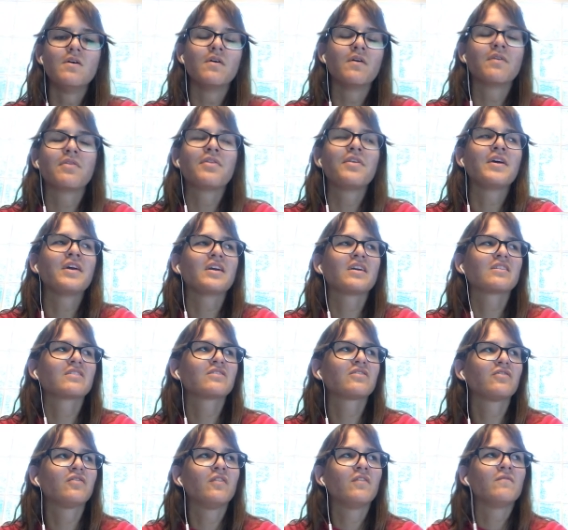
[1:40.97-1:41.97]
with
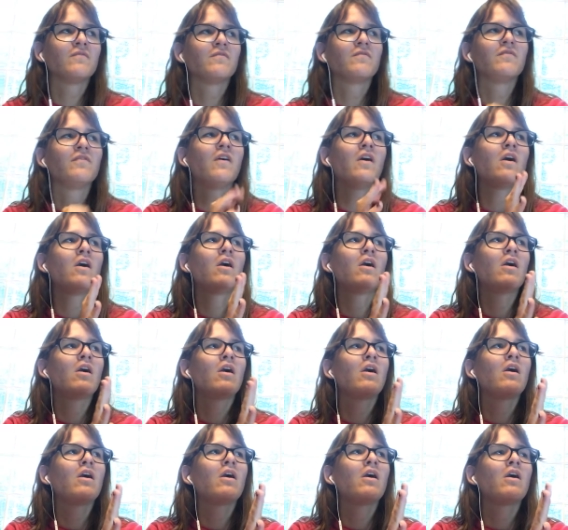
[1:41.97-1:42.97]
things from
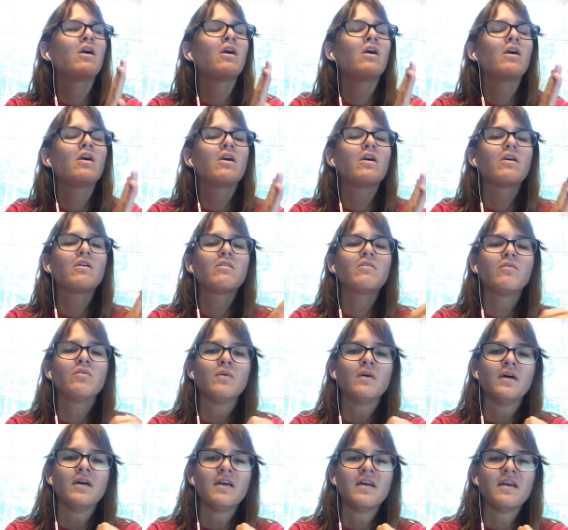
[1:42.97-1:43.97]
far
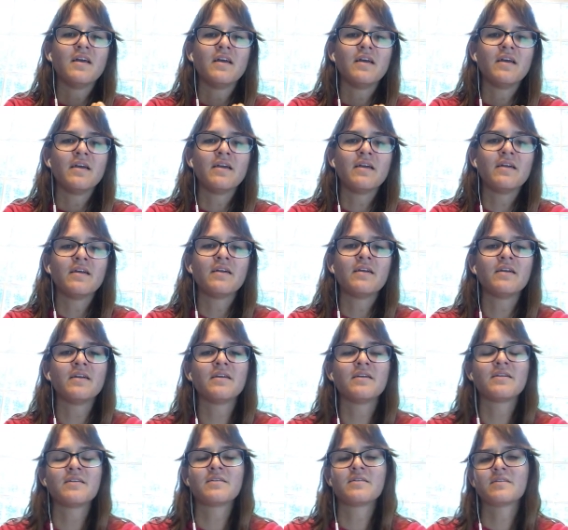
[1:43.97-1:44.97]

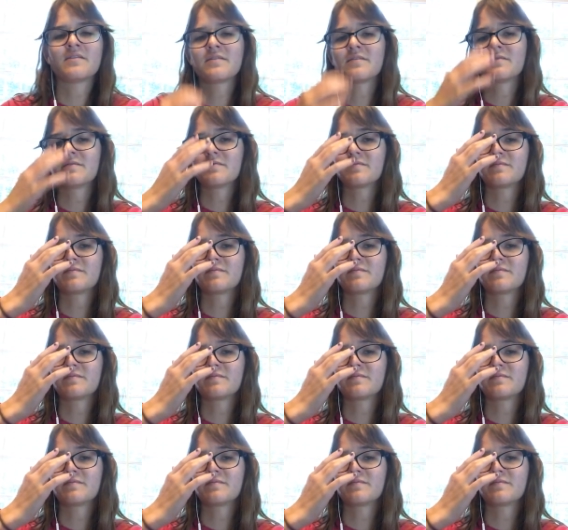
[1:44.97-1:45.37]
away.